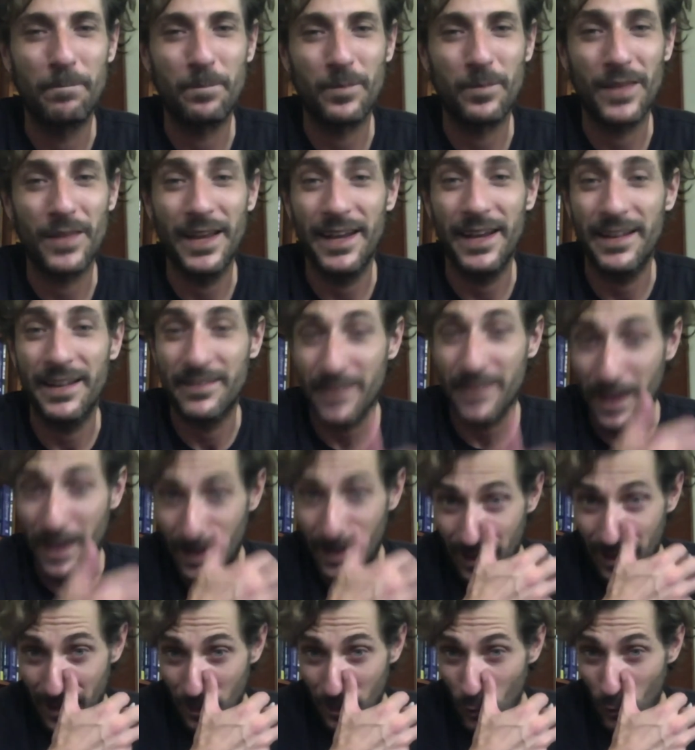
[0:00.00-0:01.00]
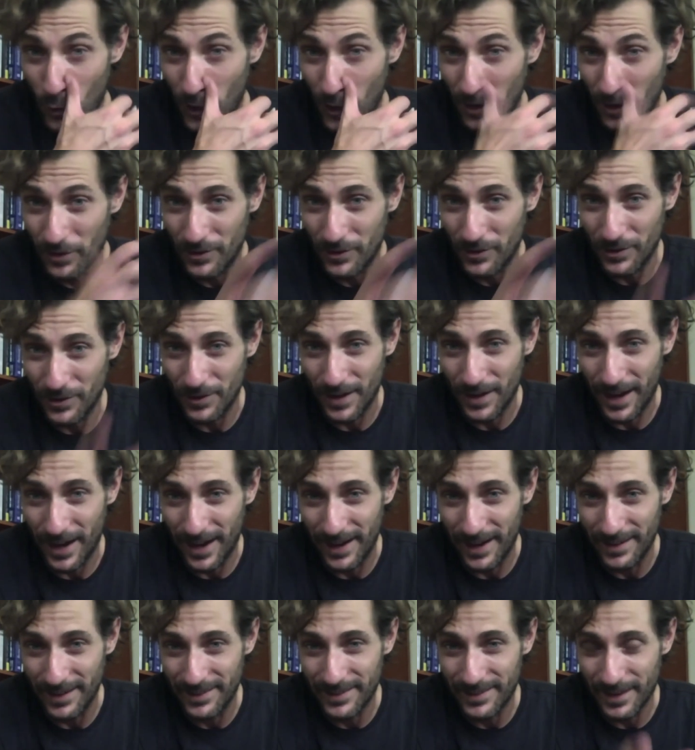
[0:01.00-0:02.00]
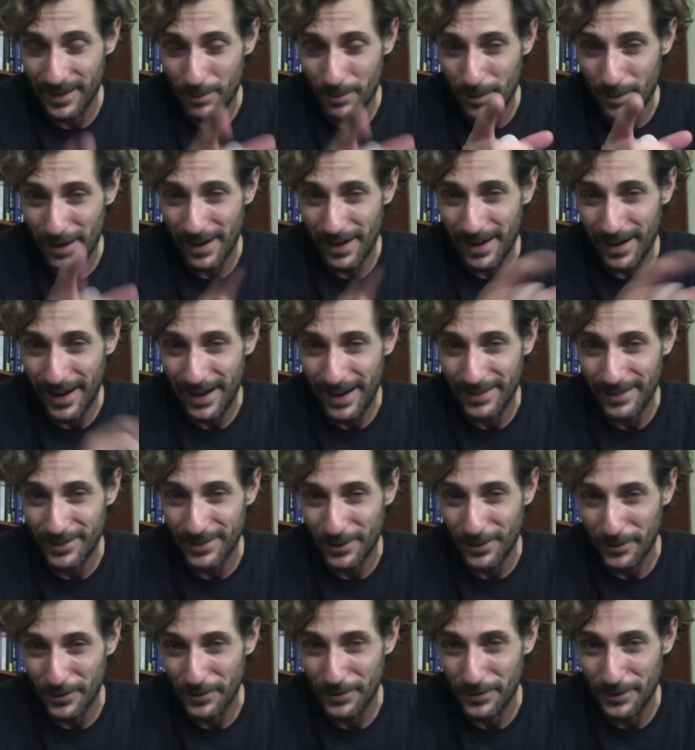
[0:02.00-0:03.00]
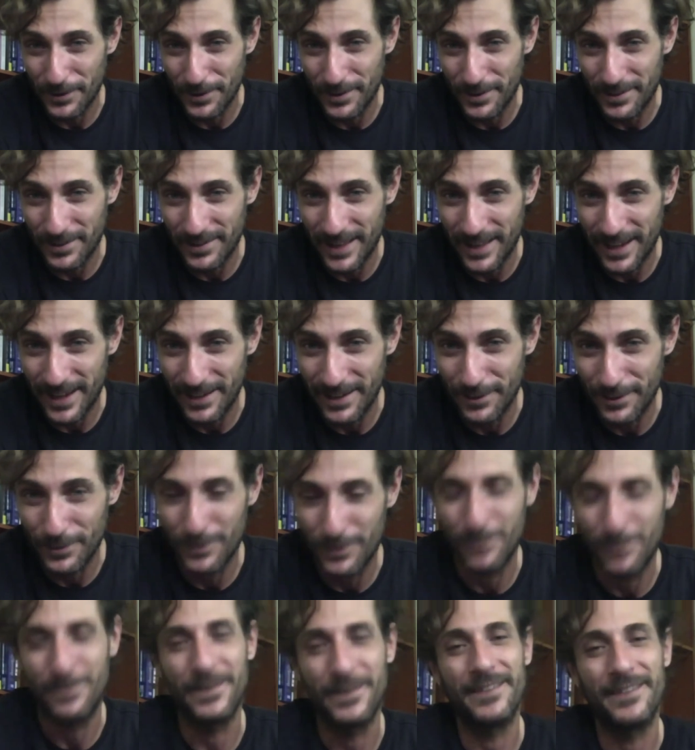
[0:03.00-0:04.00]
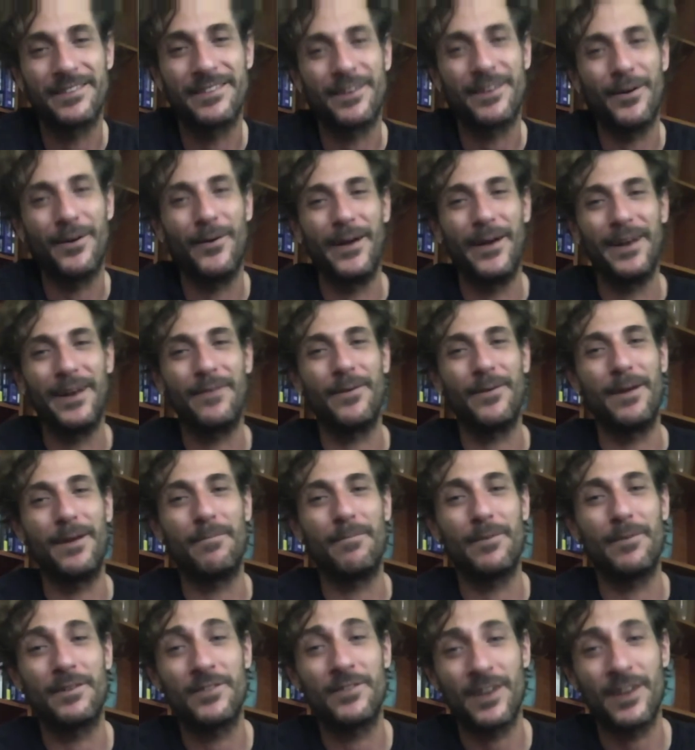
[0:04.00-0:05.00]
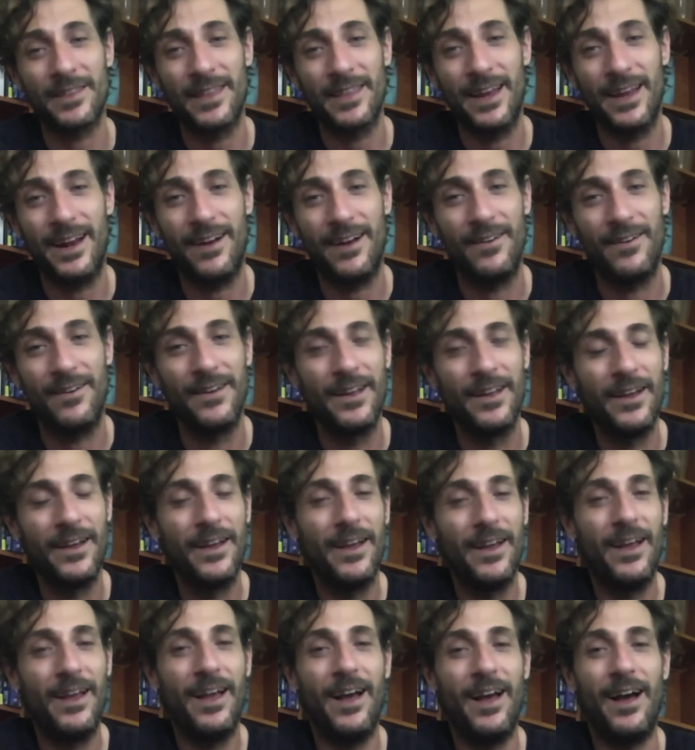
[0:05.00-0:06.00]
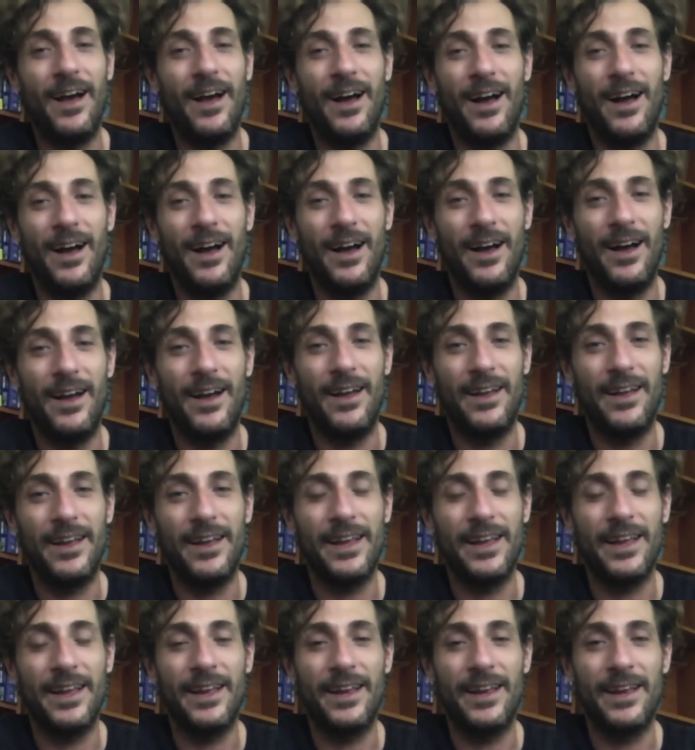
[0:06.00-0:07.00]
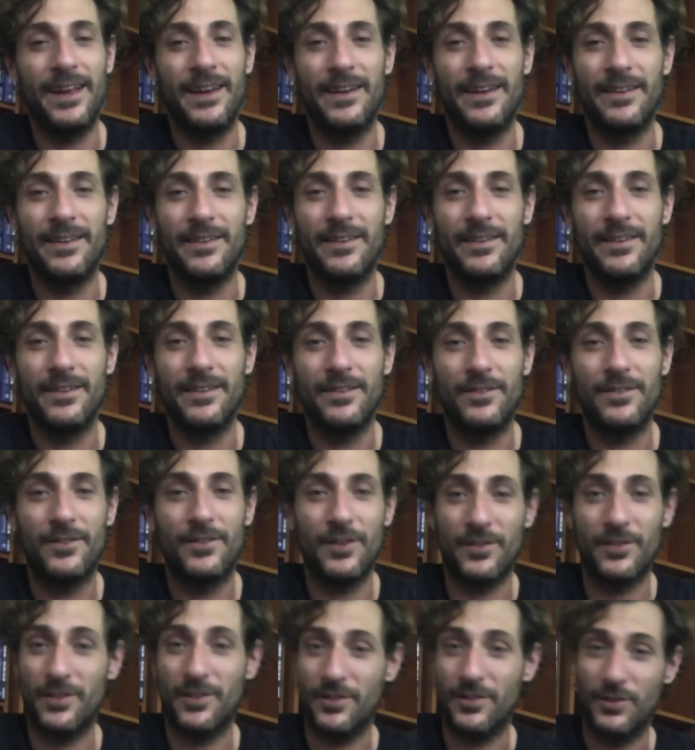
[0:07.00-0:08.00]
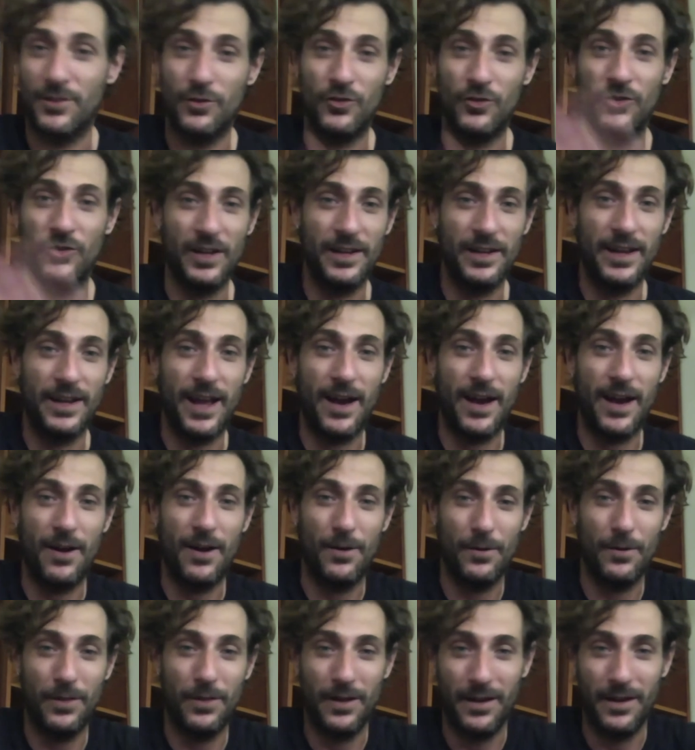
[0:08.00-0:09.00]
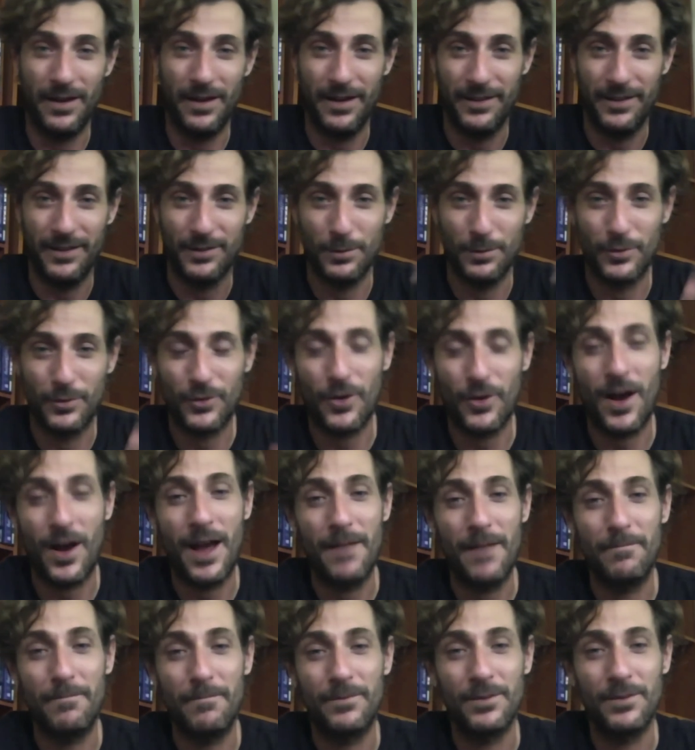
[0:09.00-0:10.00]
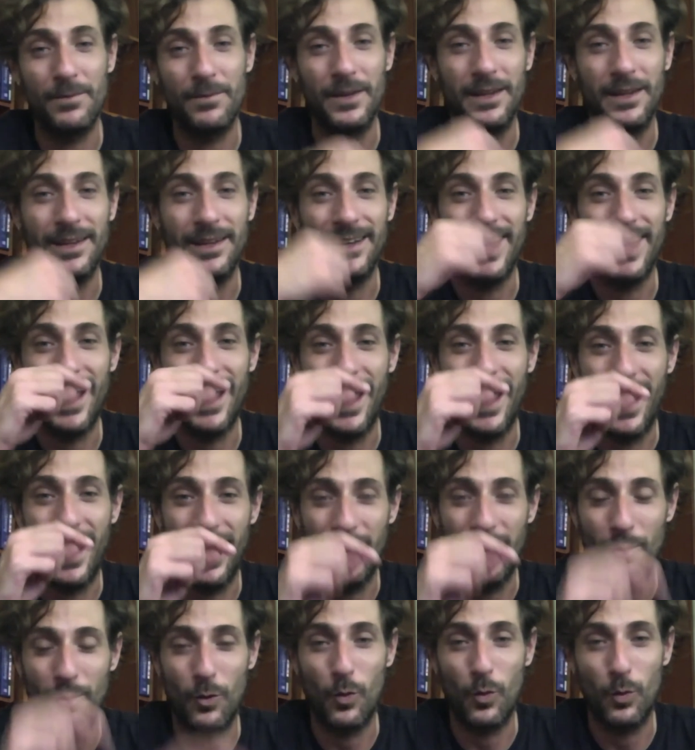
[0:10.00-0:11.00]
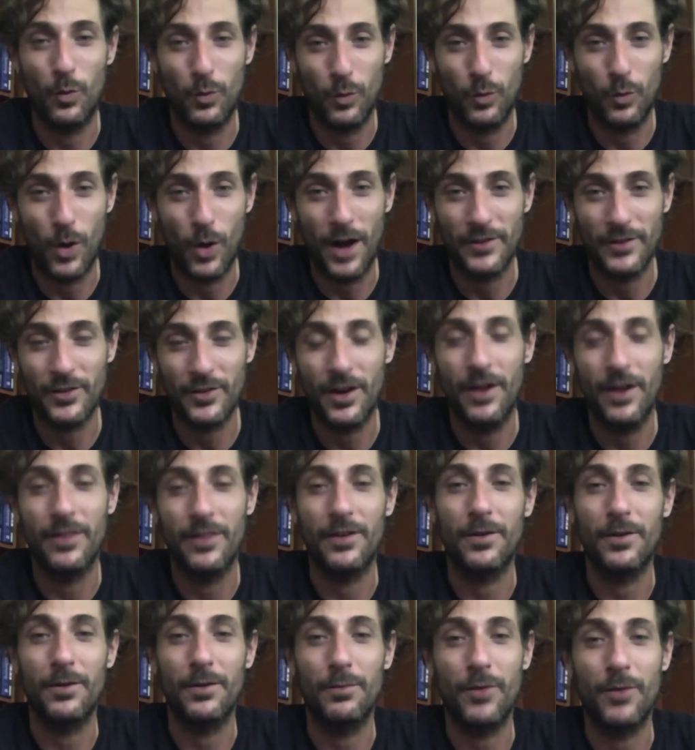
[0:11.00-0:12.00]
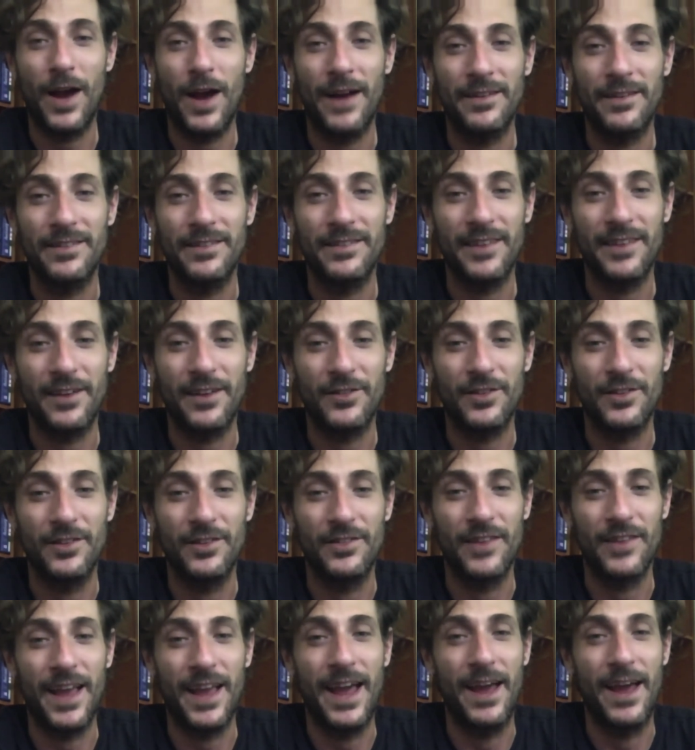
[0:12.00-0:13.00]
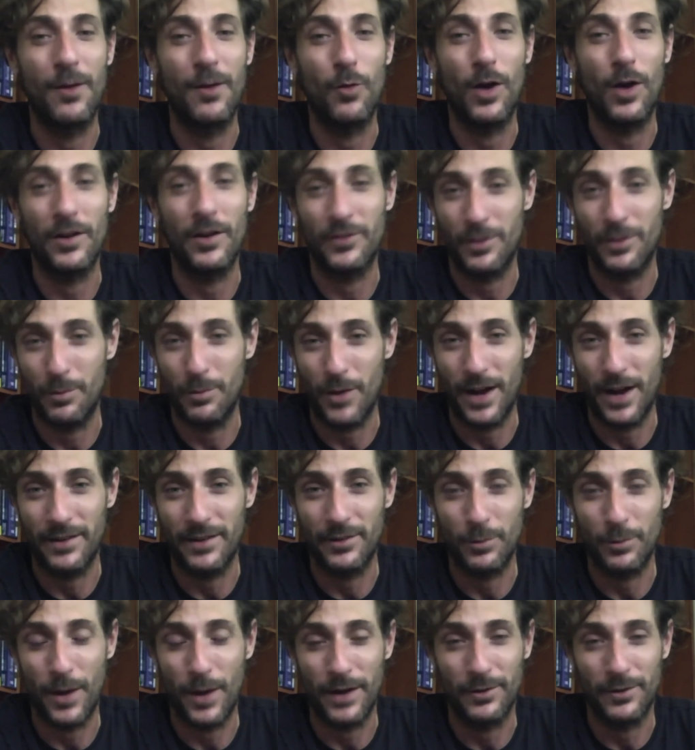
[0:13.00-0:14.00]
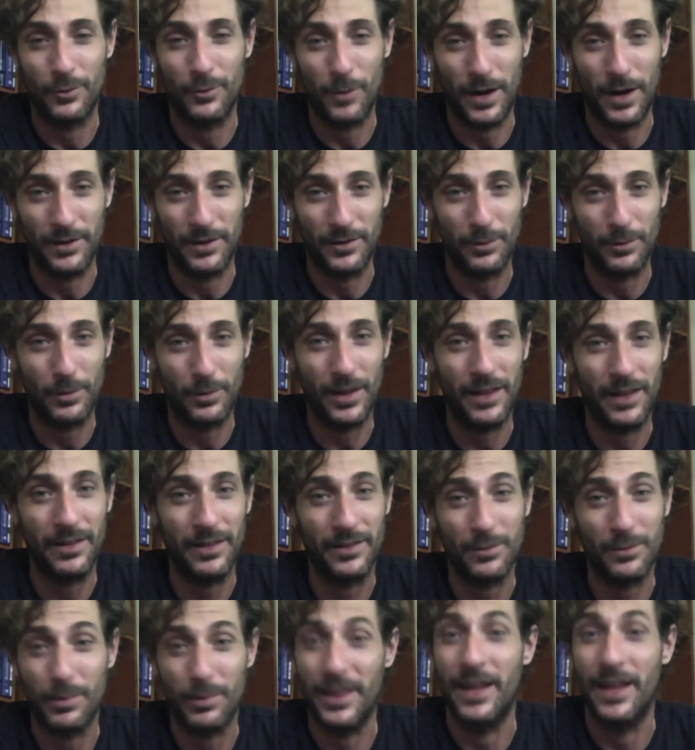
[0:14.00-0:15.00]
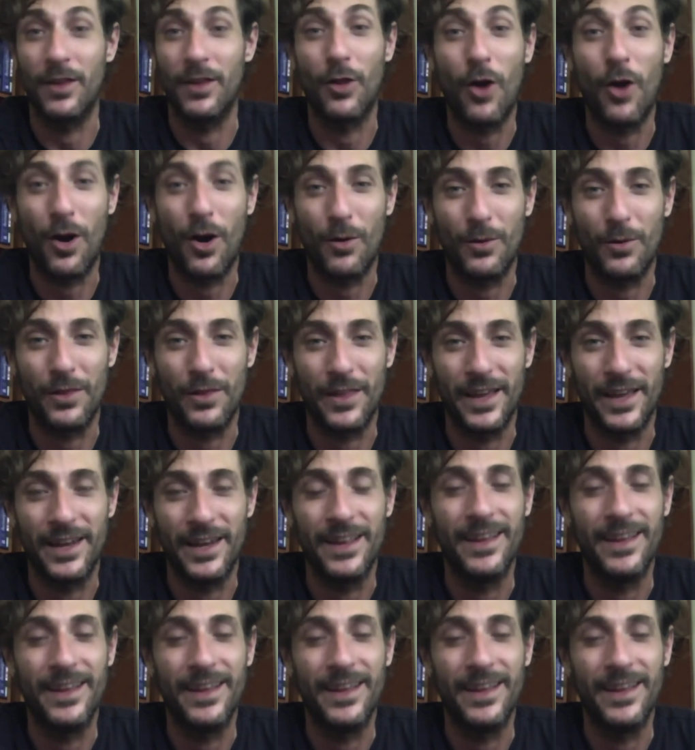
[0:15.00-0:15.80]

It's got a lot of words, you guys, and my eyes aren't as good as they used to be. So anyway, but check that out. In just as you should see it now, subscribe to me and watch other practice sessions and watch the practice playlist. Play along with it.